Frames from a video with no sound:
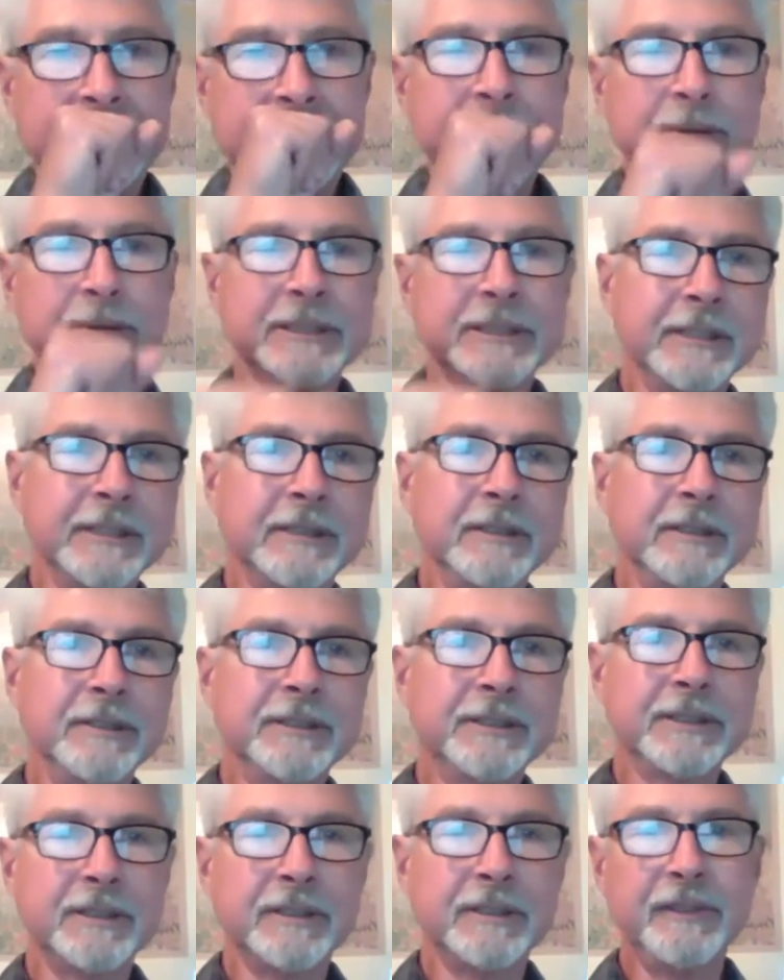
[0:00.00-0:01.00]
which
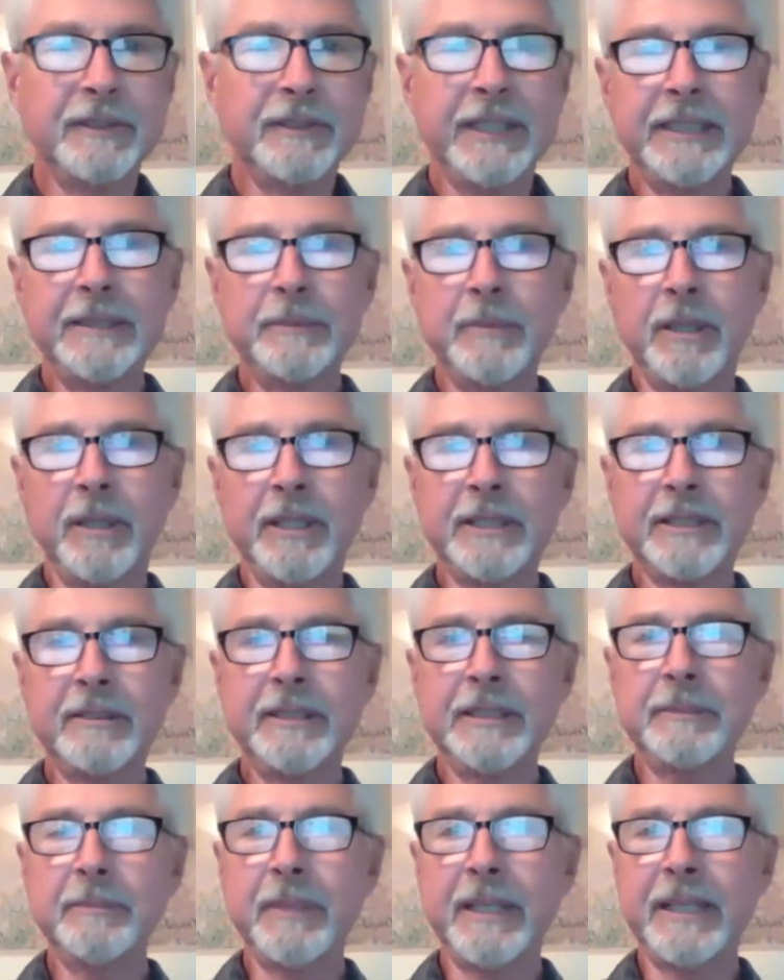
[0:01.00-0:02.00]
includes surveying,
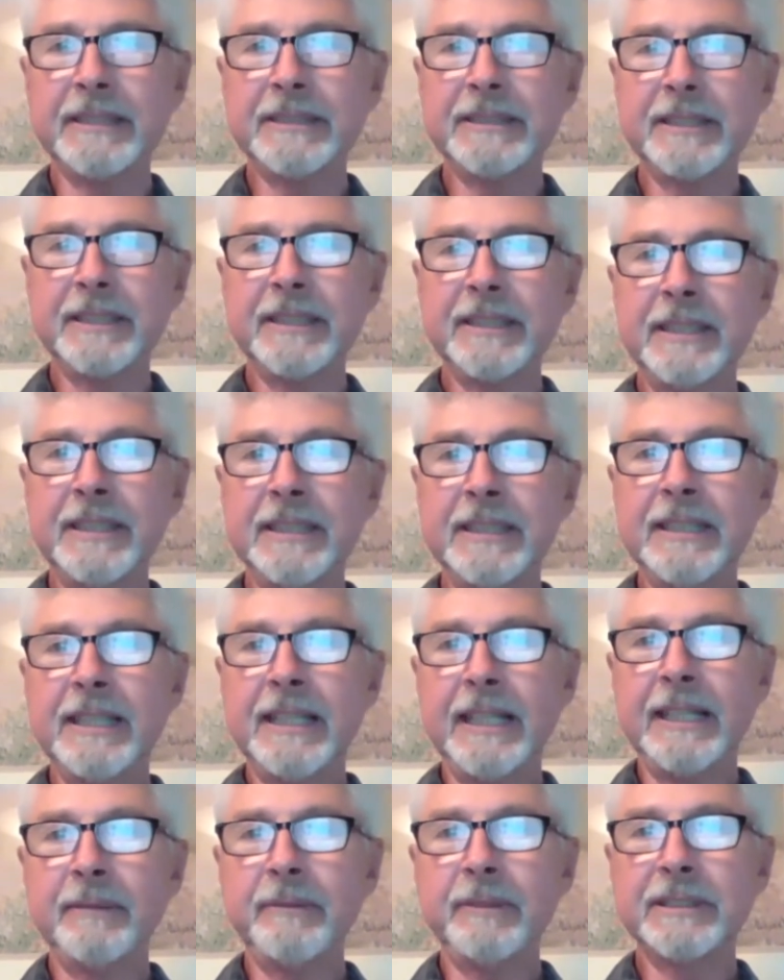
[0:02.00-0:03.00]
monitoring, managing,
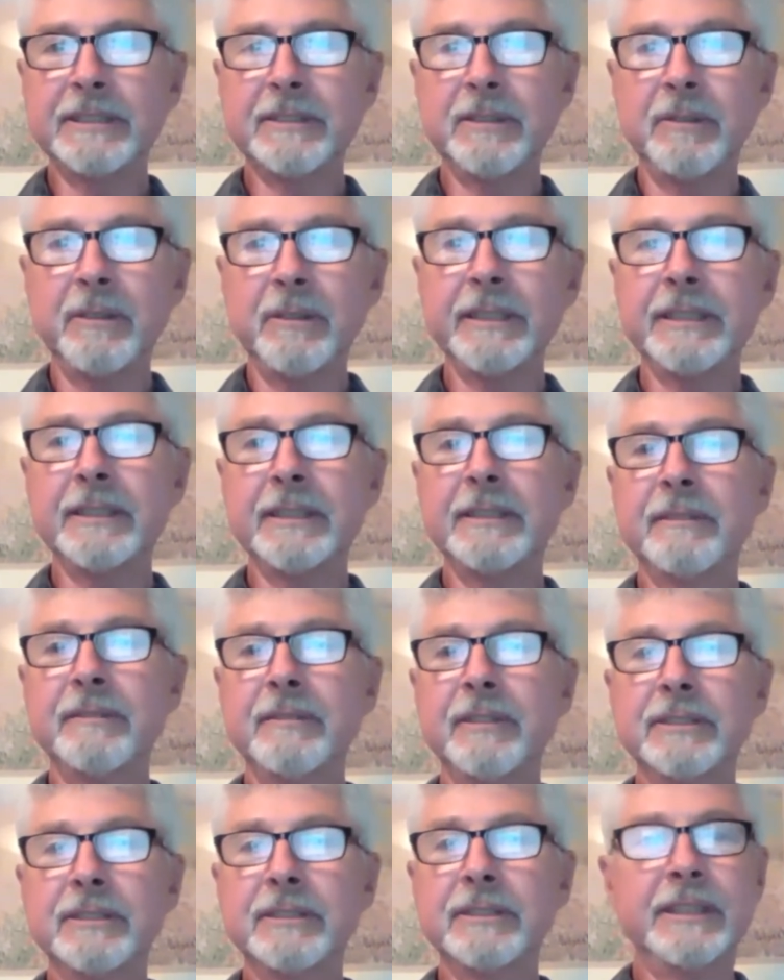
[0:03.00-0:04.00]
and restoring the
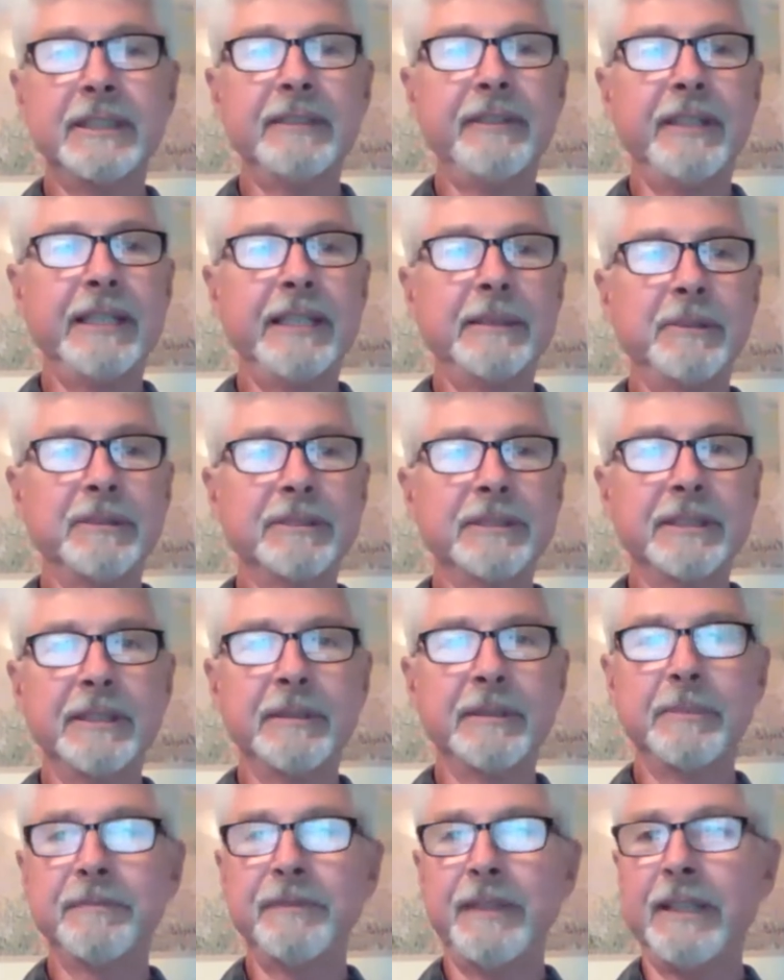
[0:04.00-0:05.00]
diversity of animals in
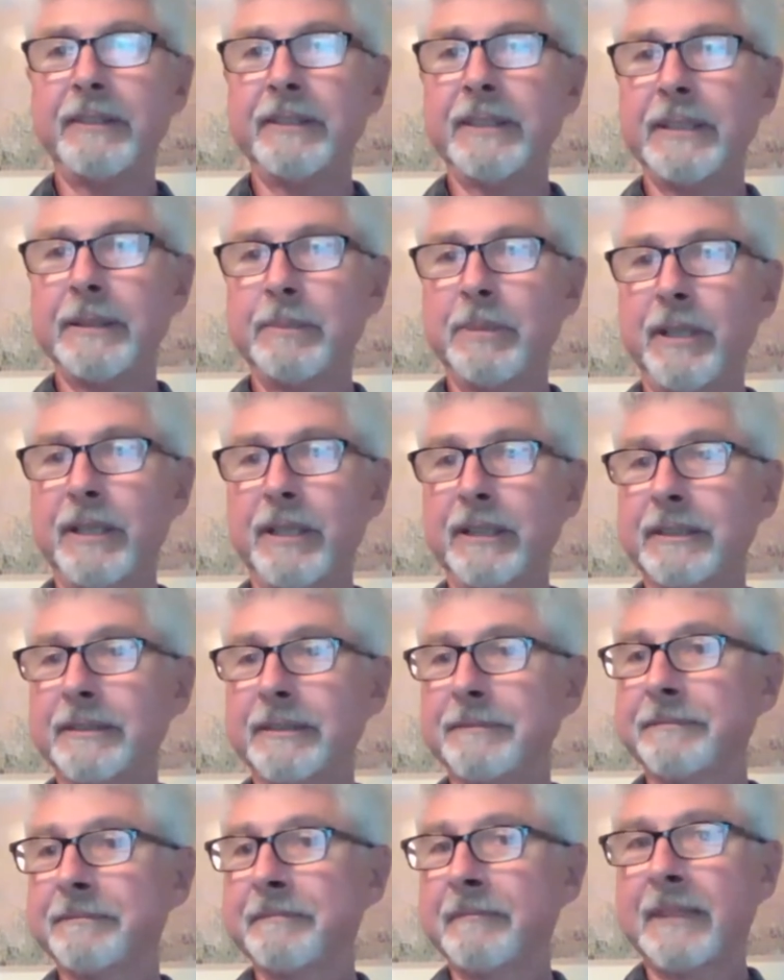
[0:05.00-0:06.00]
the, found in the park.
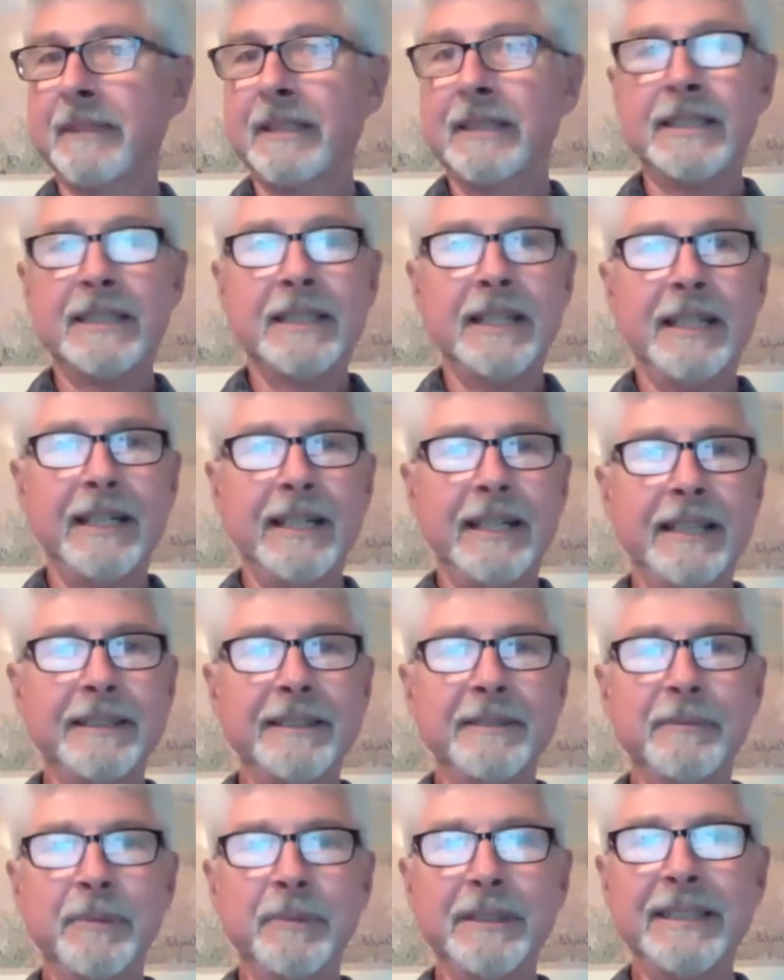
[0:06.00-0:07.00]
Uh,
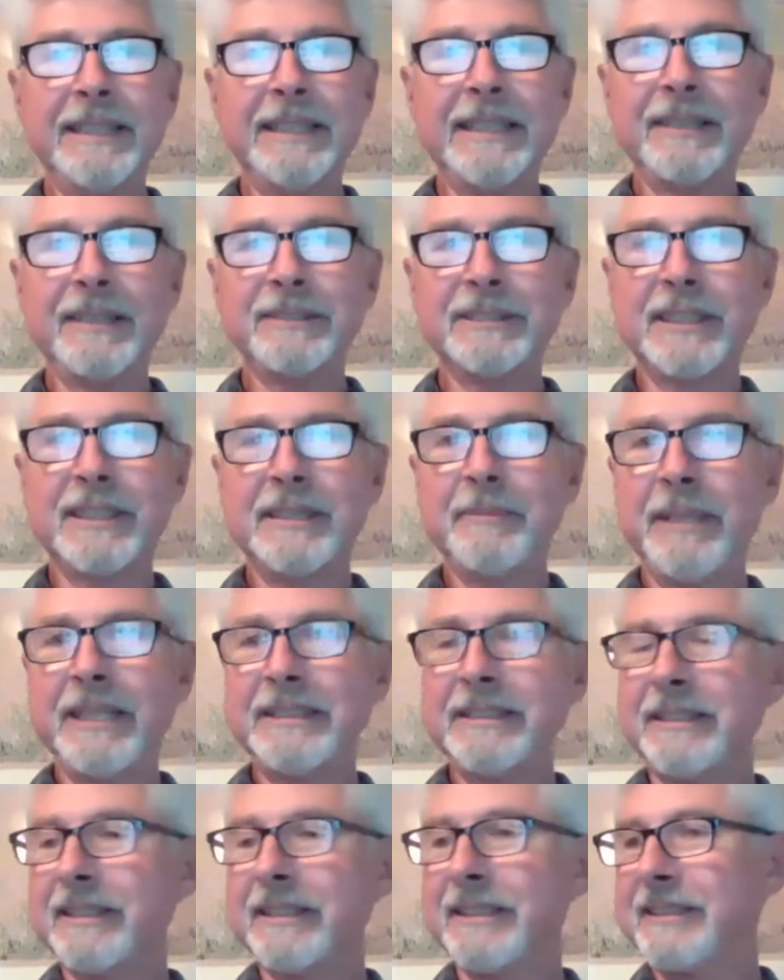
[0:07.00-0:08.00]
one thing I was going to
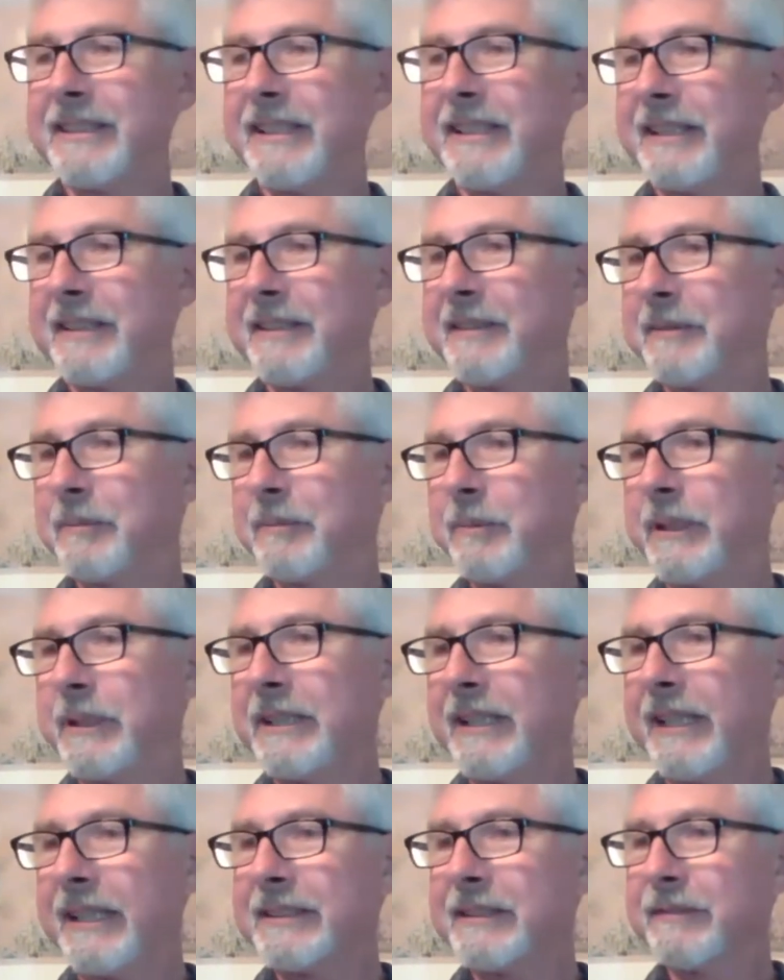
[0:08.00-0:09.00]
mention is that we
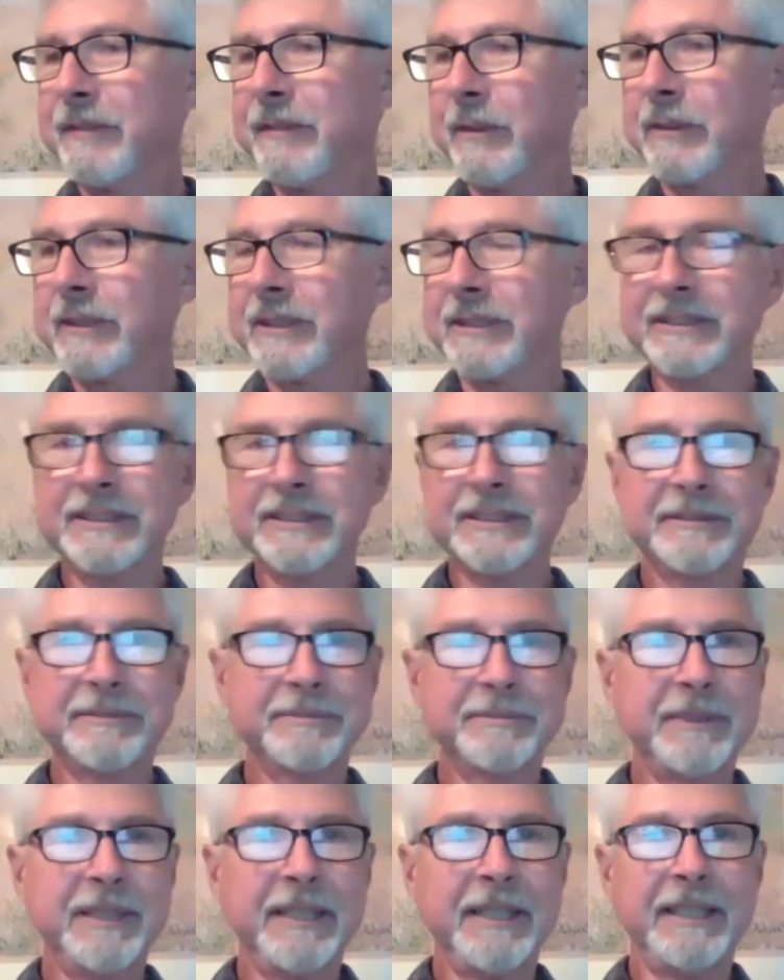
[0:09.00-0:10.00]
like to focus
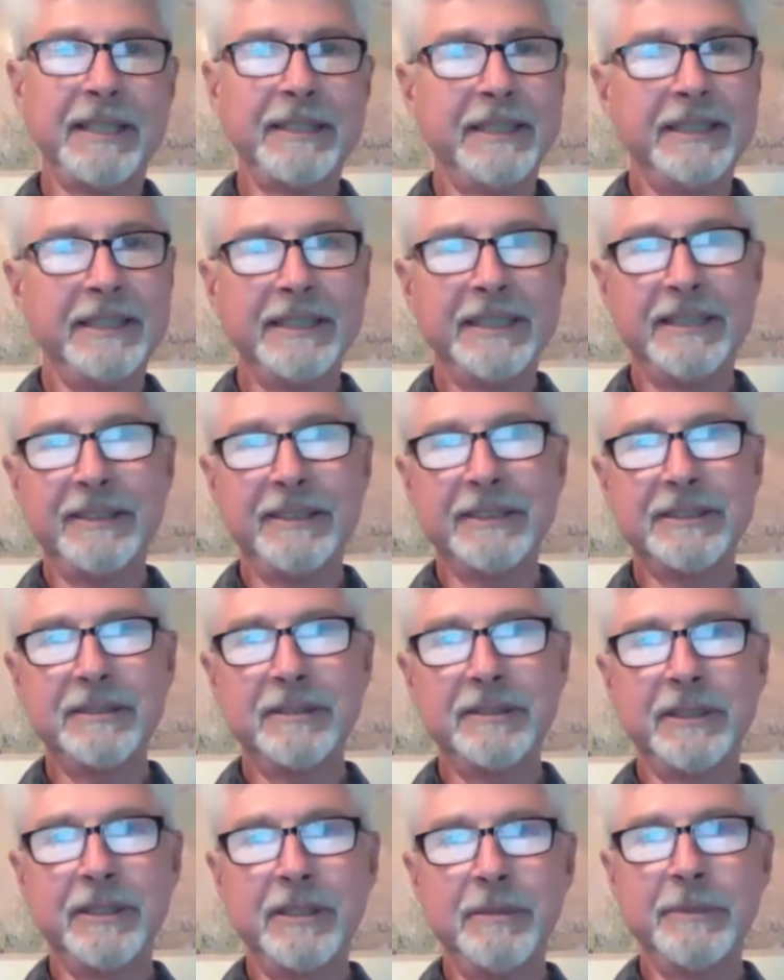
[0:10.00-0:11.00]
eh, here at
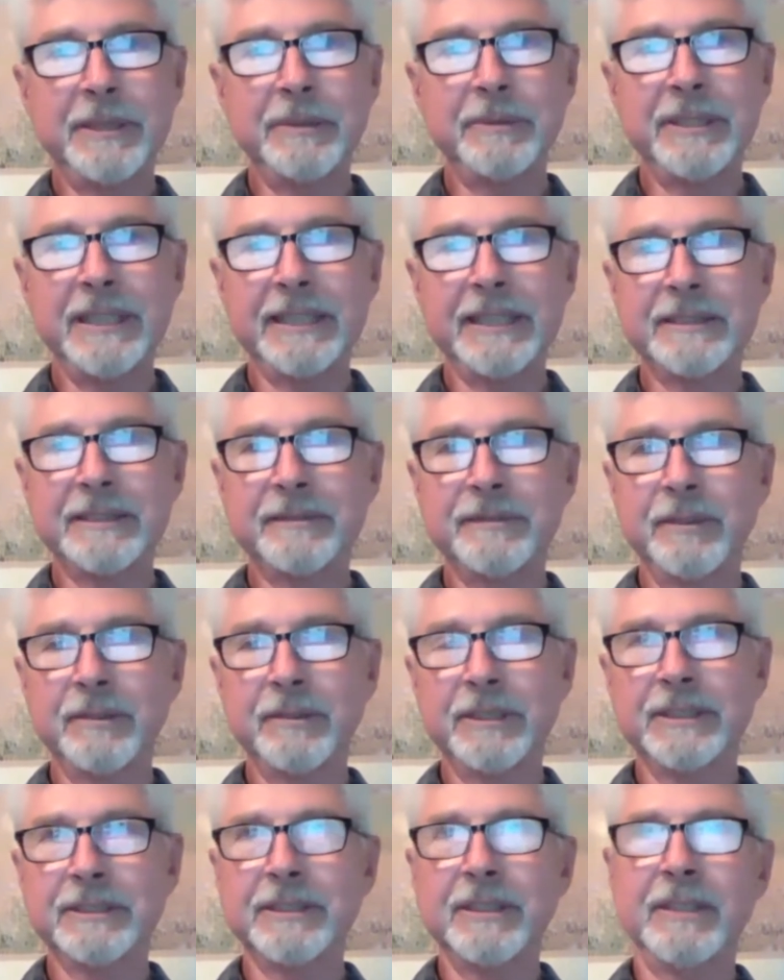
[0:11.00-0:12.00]
Tuleyome, we like to
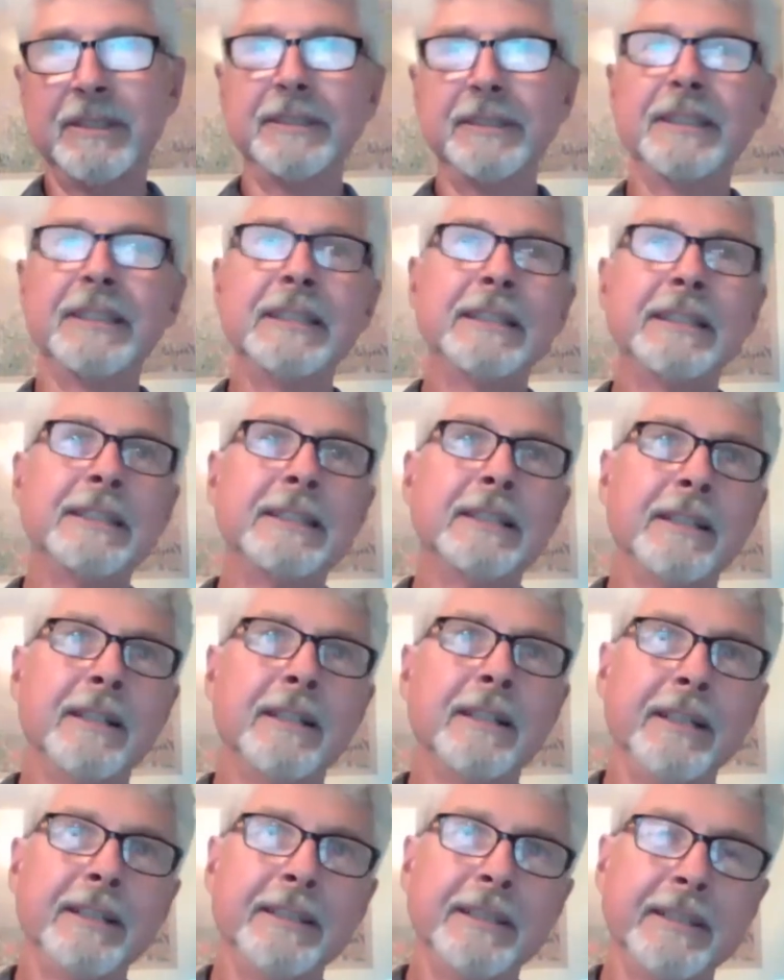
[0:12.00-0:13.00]
focus on
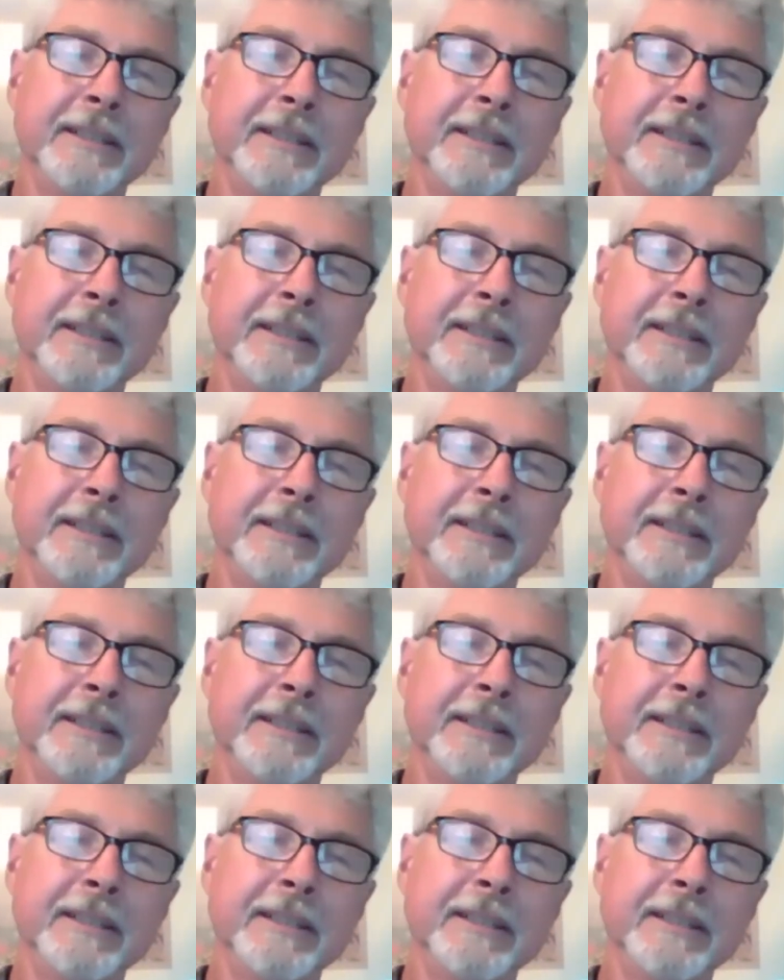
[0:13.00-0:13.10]
on